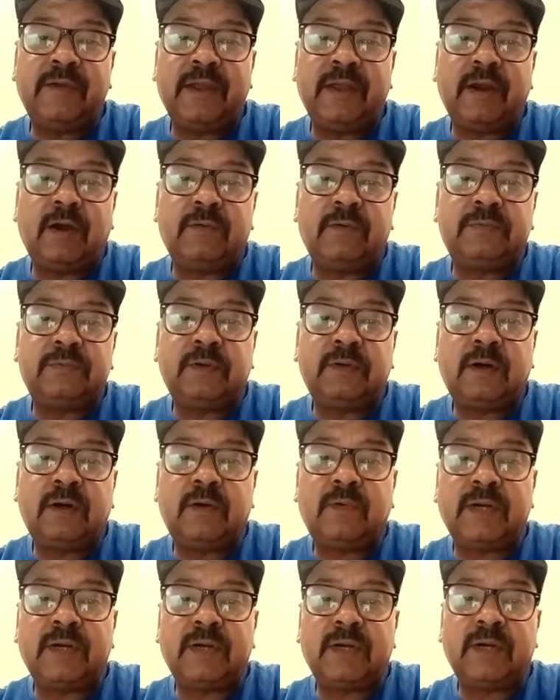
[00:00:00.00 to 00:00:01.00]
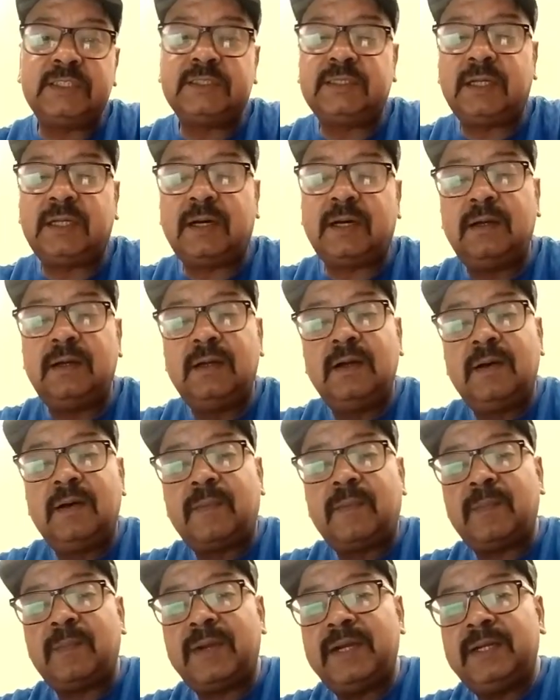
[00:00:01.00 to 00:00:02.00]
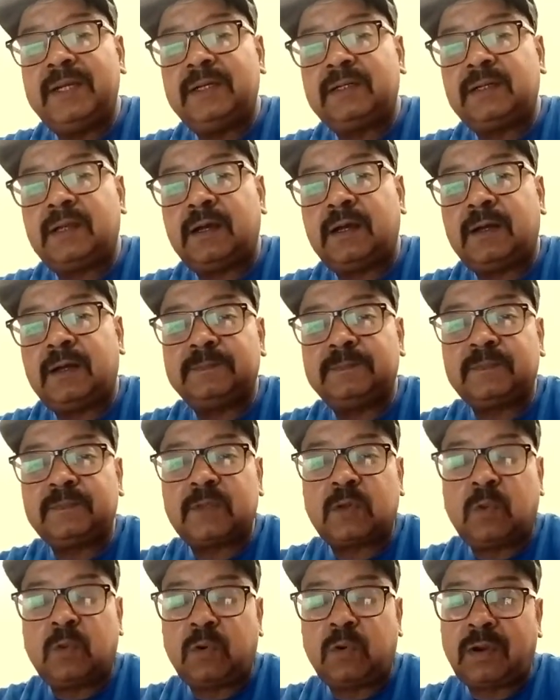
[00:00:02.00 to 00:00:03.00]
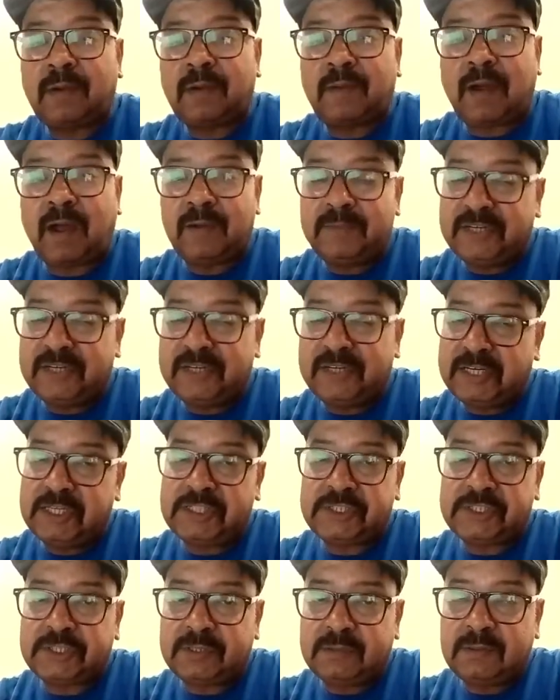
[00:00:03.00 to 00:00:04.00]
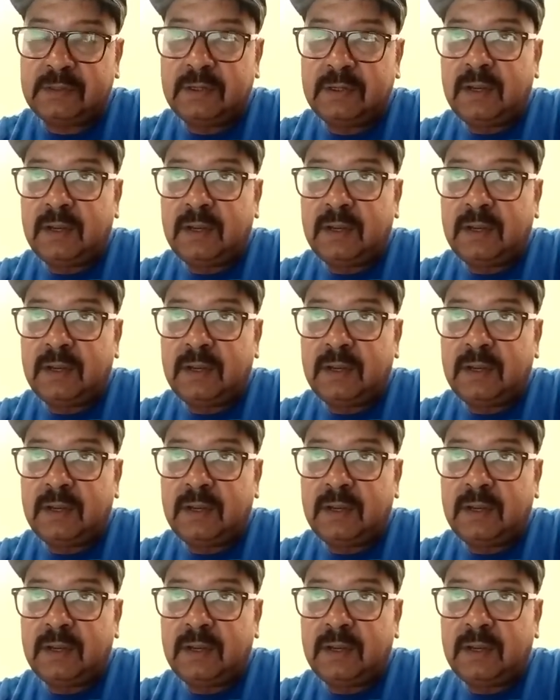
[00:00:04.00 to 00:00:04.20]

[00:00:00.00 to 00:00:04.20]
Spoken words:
of what is the permanent court of arbitration,